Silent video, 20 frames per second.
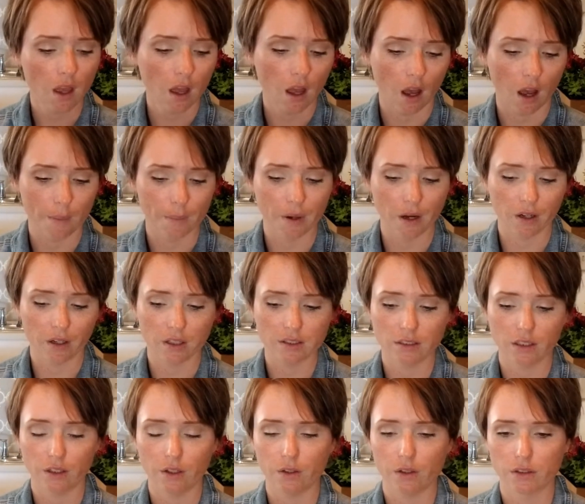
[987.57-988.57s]
I'm not going to
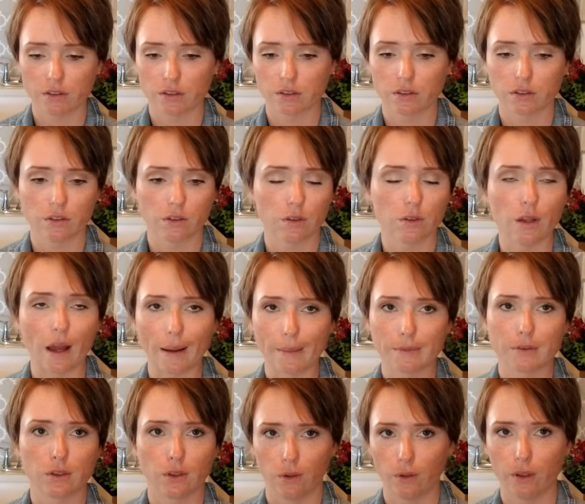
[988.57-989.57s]
tell you there's
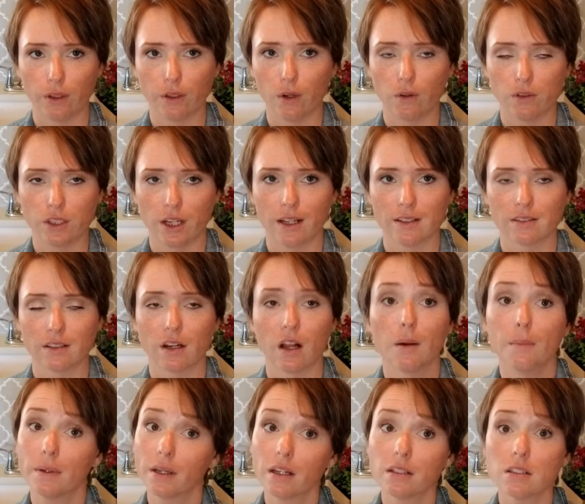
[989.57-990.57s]
absolutely no chance at
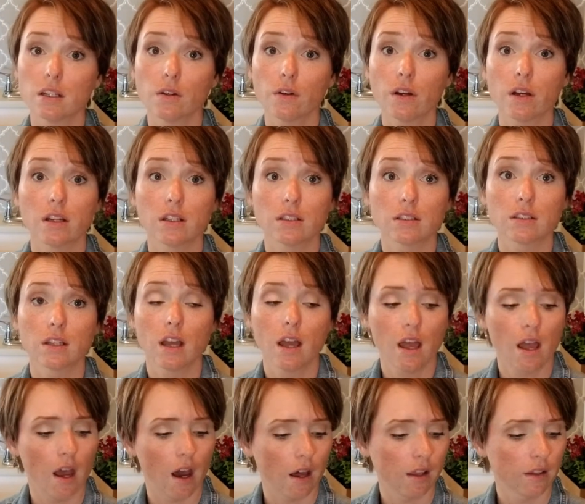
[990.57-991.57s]
all, because there is.
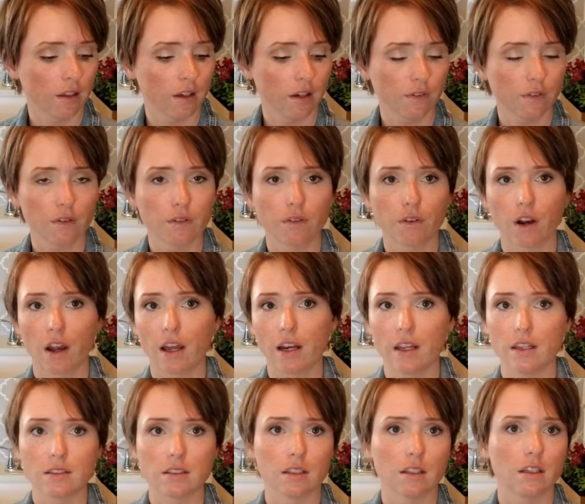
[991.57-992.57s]
And the different
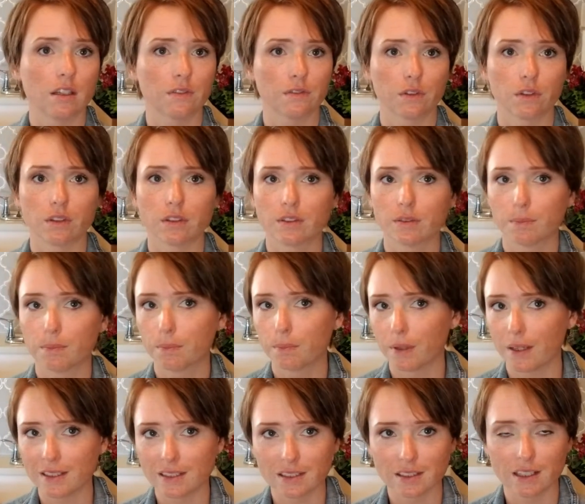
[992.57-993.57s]
varieties and the different
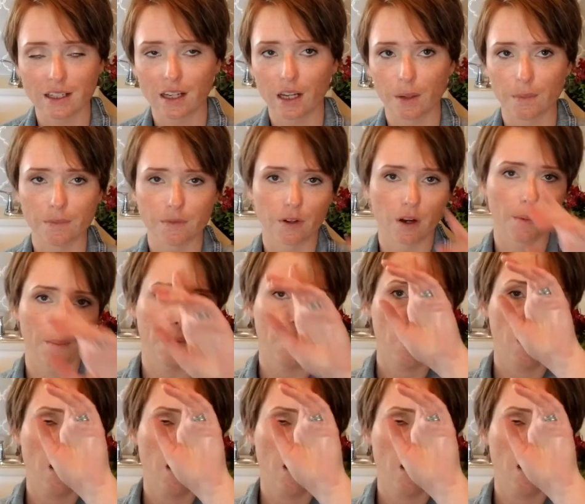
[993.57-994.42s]
places they come from,